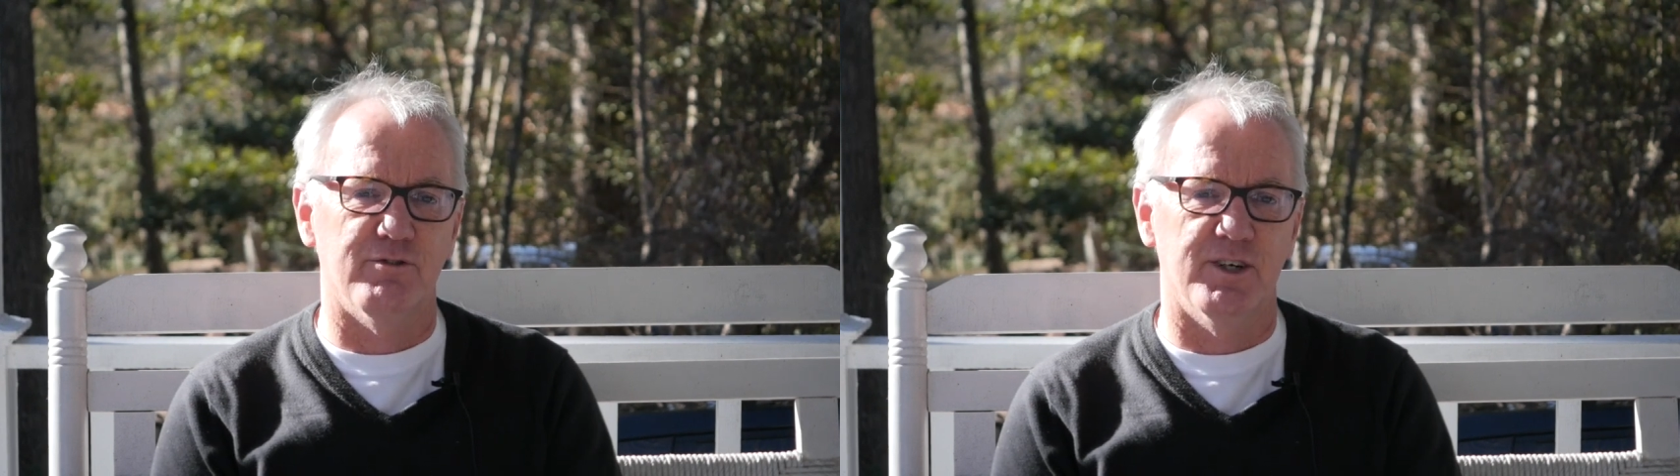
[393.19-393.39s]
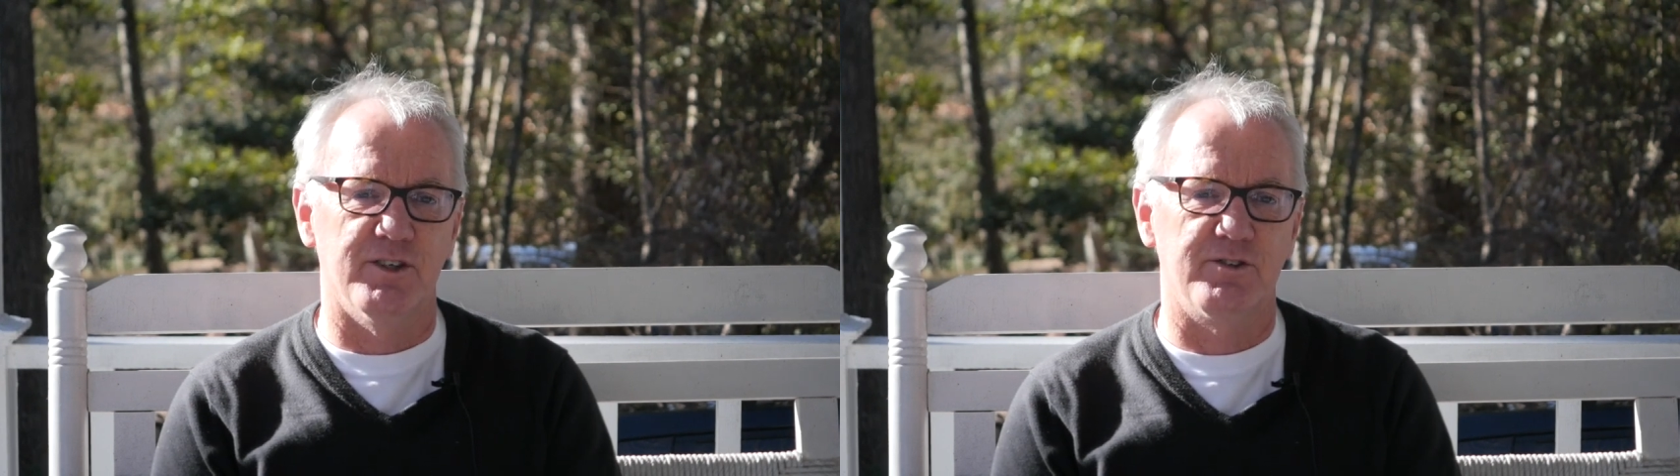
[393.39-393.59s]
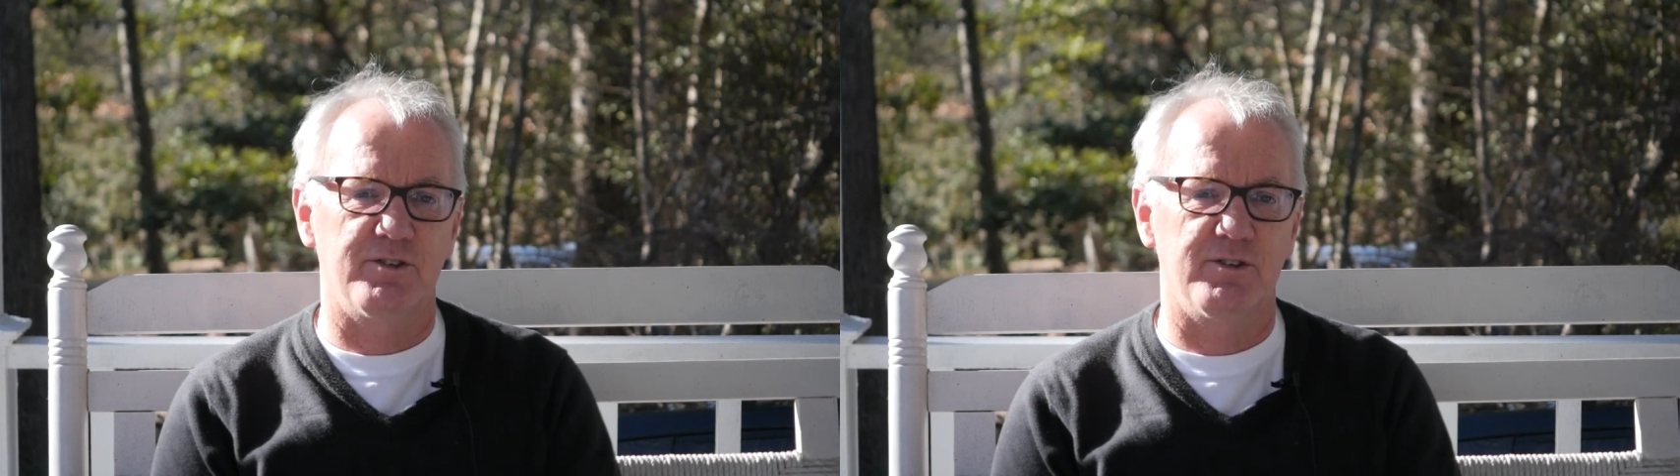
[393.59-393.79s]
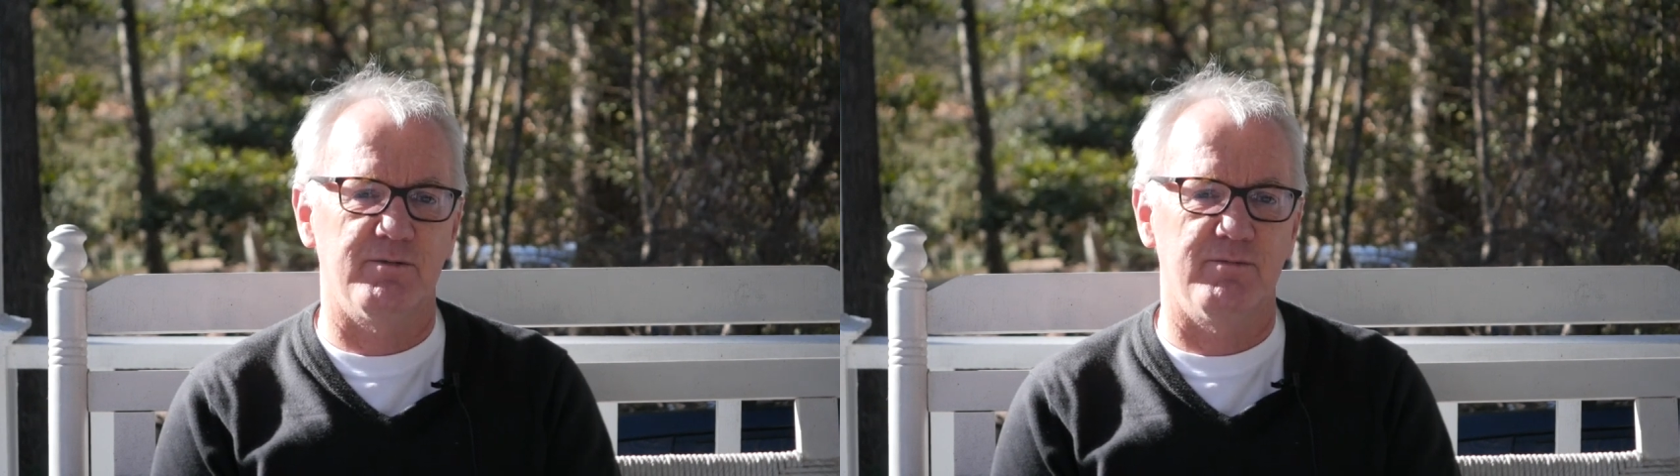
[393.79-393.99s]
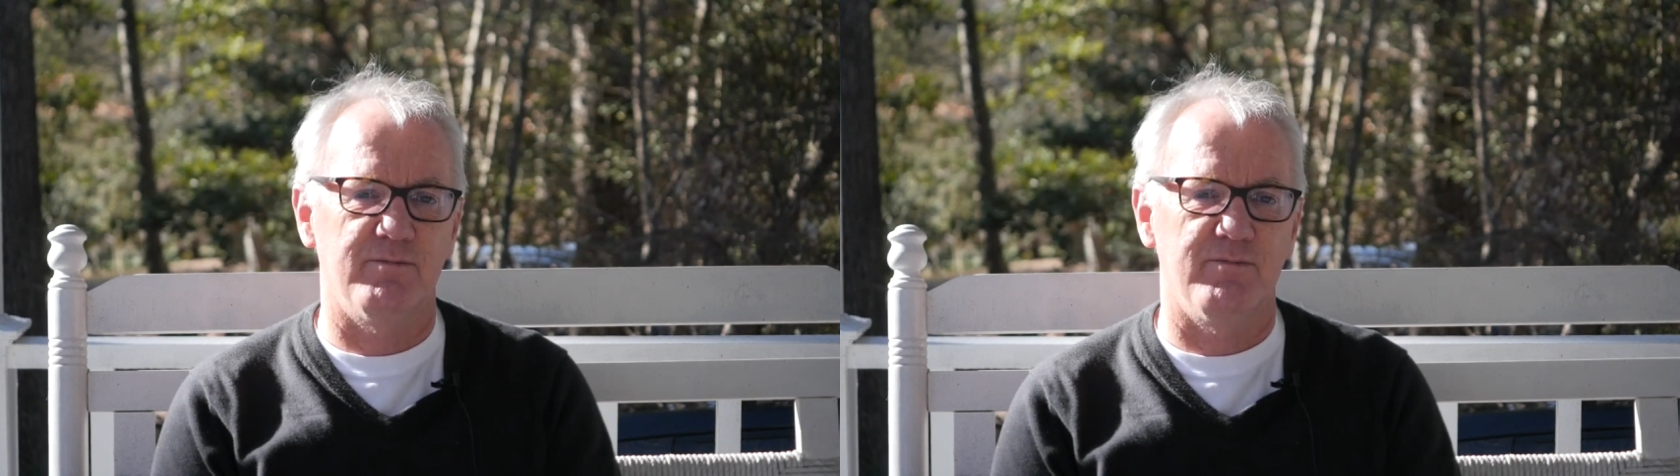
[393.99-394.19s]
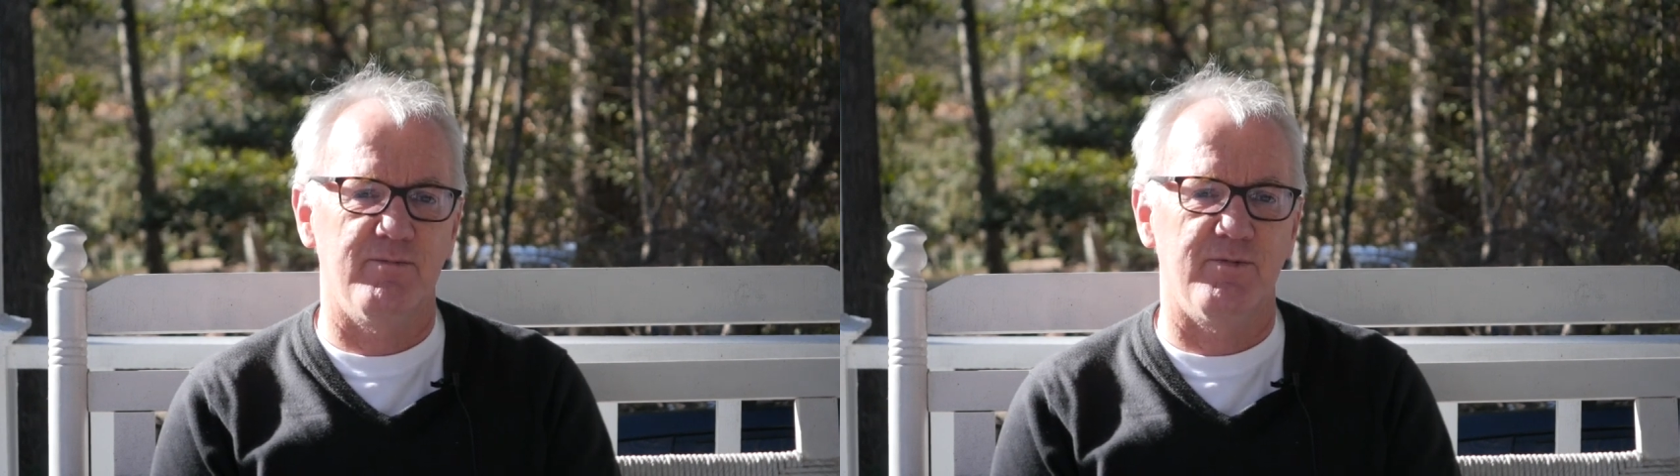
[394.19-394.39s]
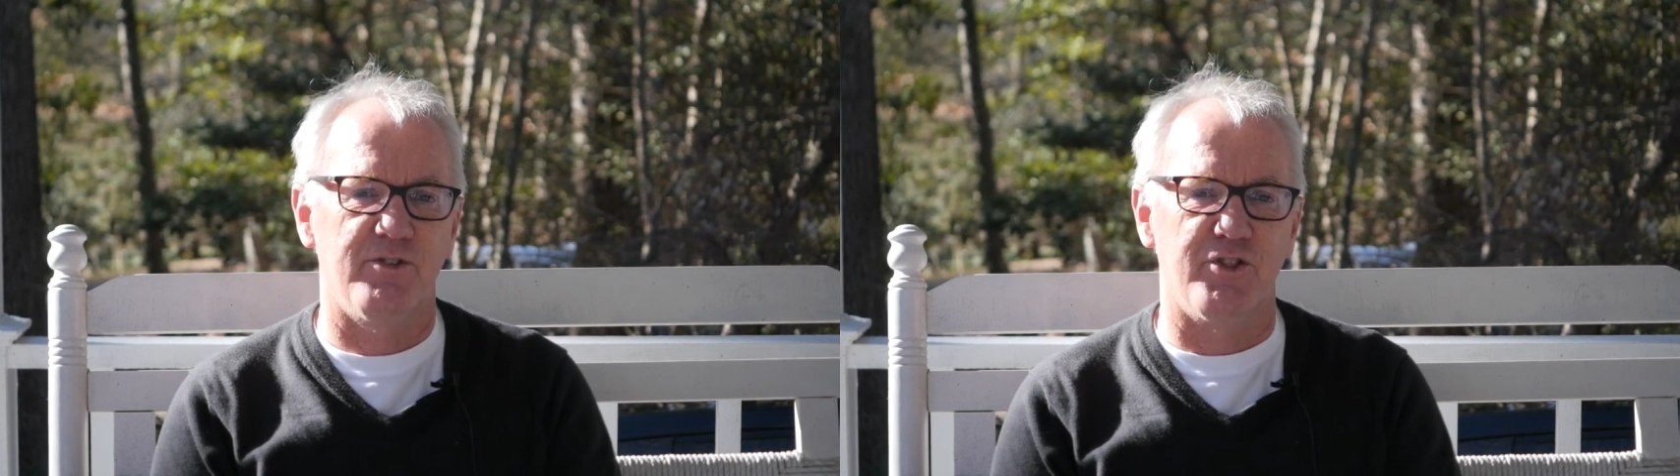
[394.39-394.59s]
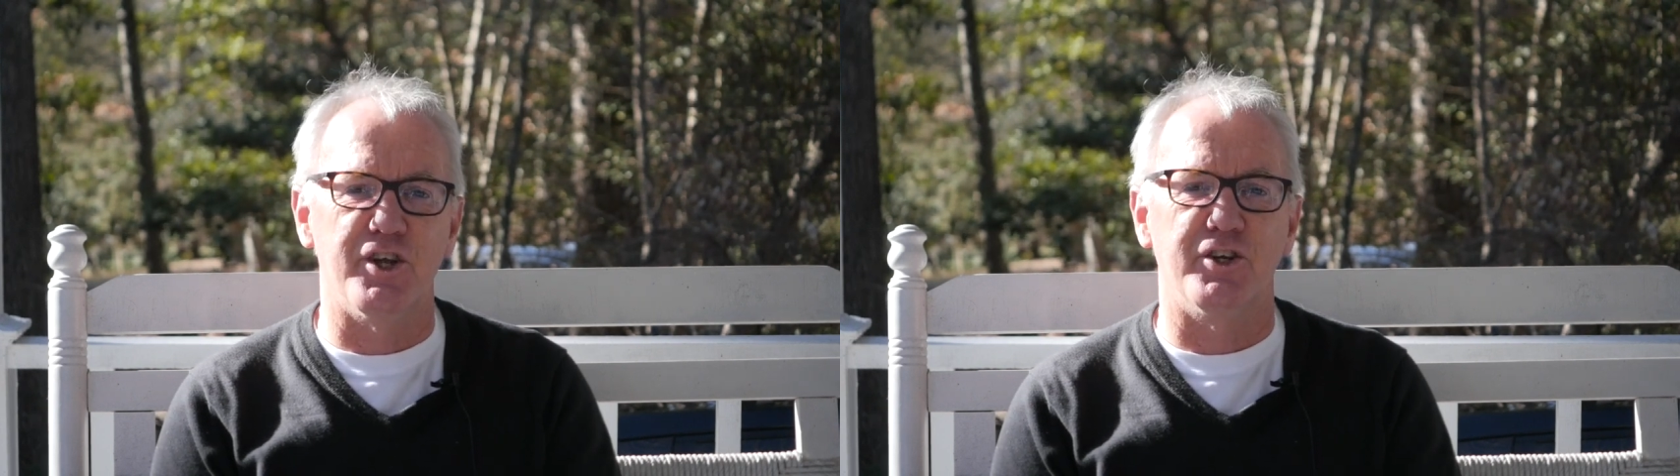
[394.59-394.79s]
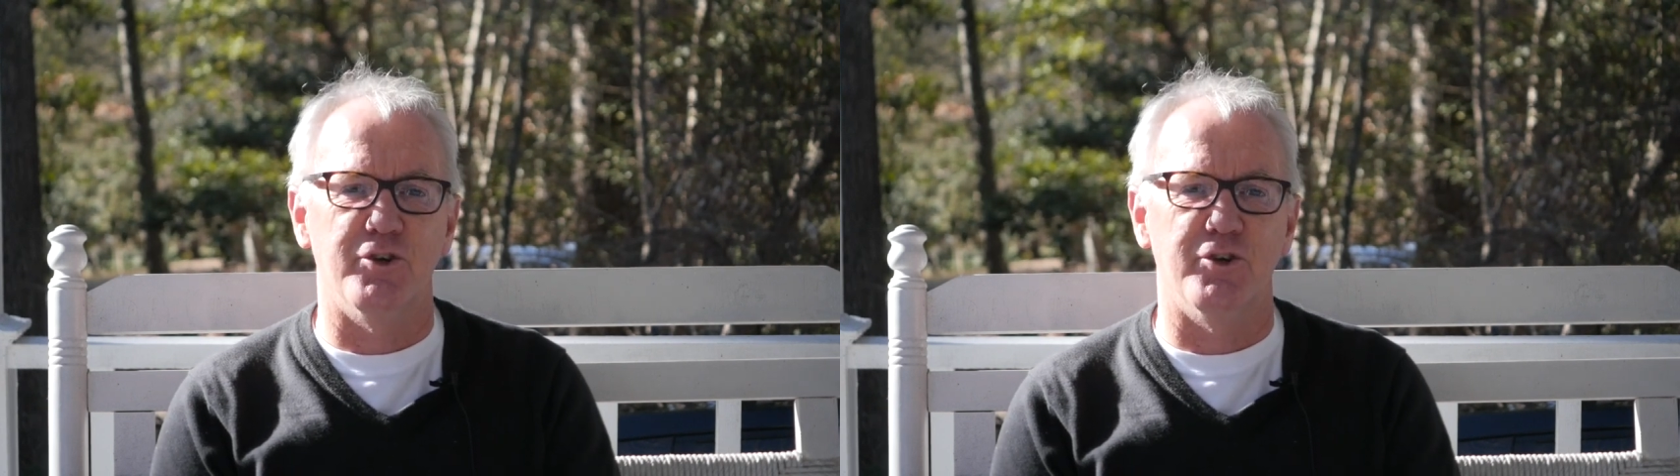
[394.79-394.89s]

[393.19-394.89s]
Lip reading: us. Thank